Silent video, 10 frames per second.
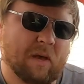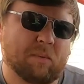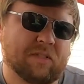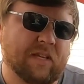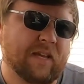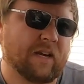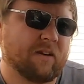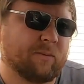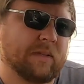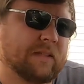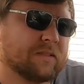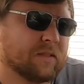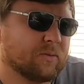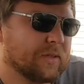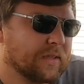able to hear, if we
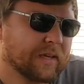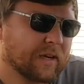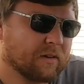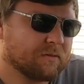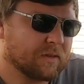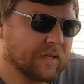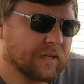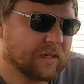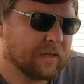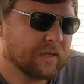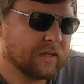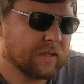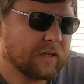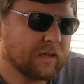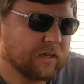listen really carefully,
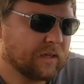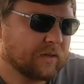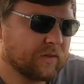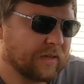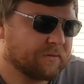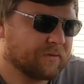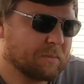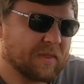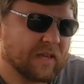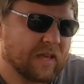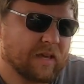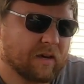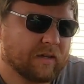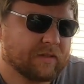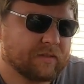when I flip the key
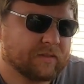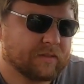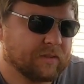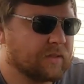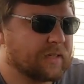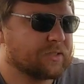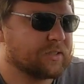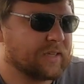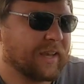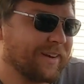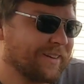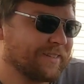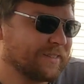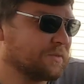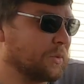on, you'll actually
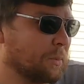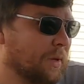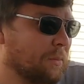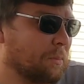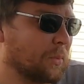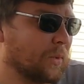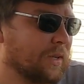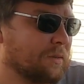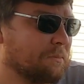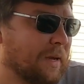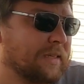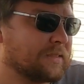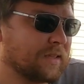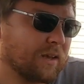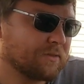hear the fuel pump run by
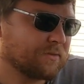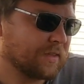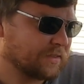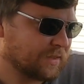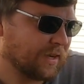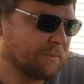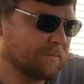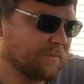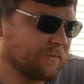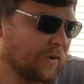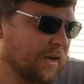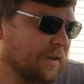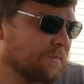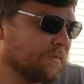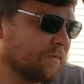itself this time. Ready?